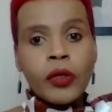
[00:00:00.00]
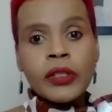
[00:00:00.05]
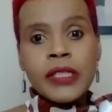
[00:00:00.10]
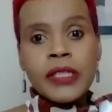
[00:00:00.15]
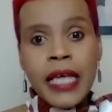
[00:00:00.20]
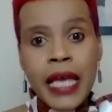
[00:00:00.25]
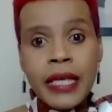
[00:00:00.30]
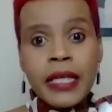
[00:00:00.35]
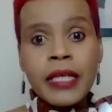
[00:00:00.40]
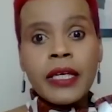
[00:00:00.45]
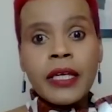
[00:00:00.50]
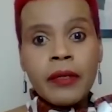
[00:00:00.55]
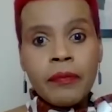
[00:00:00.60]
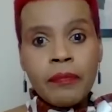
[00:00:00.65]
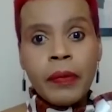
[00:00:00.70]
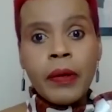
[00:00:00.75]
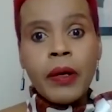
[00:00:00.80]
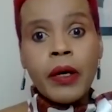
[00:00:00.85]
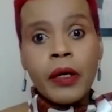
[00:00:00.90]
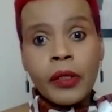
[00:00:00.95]
taking
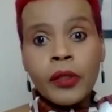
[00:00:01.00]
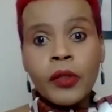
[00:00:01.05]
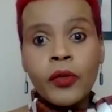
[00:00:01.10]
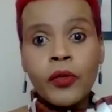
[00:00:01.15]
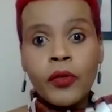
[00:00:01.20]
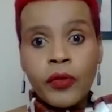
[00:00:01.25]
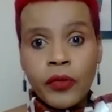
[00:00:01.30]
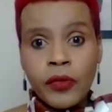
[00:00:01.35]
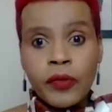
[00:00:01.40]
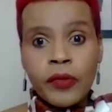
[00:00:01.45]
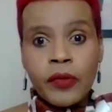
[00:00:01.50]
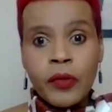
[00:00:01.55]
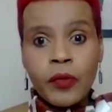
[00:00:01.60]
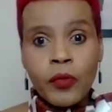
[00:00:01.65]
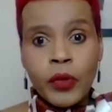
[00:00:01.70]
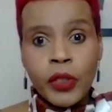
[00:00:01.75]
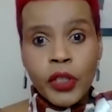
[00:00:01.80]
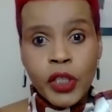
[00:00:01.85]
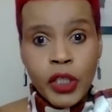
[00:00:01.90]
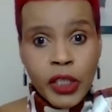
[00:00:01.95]
Barkcloth,
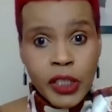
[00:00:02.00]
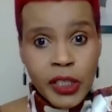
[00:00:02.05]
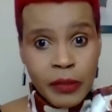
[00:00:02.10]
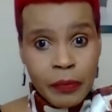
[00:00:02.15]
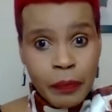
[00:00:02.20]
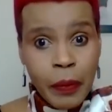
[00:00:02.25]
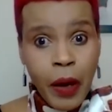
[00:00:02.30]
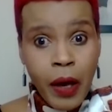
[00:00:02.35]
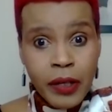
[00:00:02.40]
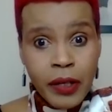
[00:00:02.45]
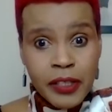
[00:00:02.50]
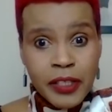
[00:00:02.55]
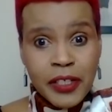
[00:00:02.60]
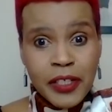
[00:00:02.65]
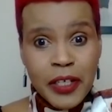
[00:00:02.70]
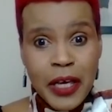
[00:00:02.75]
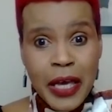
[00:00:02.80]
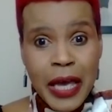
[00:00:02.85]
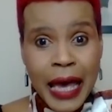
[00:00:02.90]
which is the past